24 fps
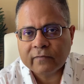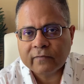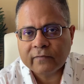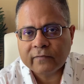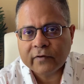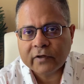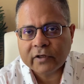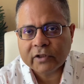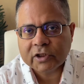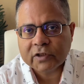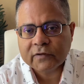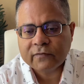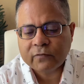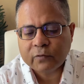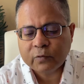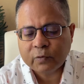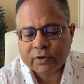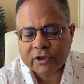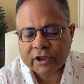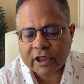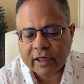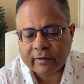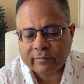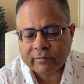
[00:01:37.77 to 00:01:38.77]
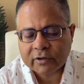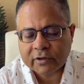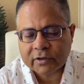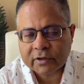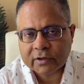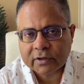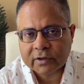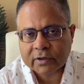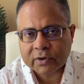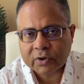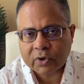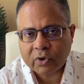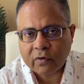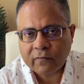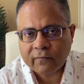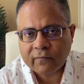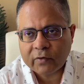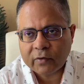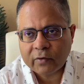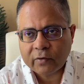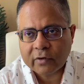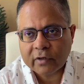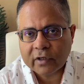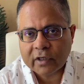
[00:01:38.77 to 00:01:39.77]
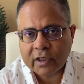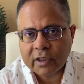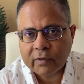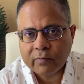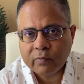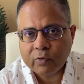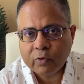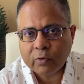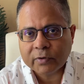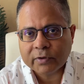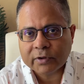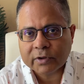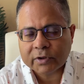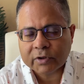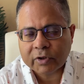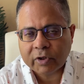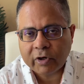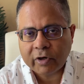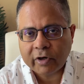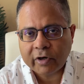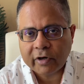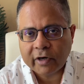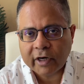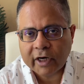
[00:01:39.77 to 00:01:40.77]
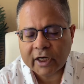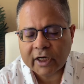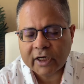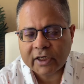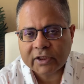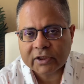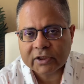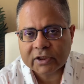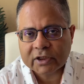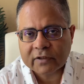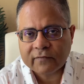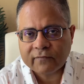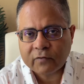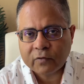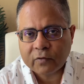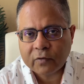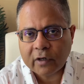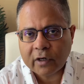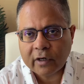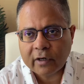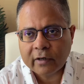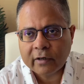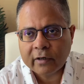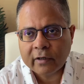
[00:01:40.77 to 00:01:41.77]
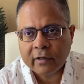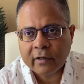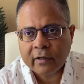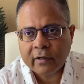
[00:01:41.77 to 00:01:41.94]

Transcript: first few chapters of your key books or at least if you are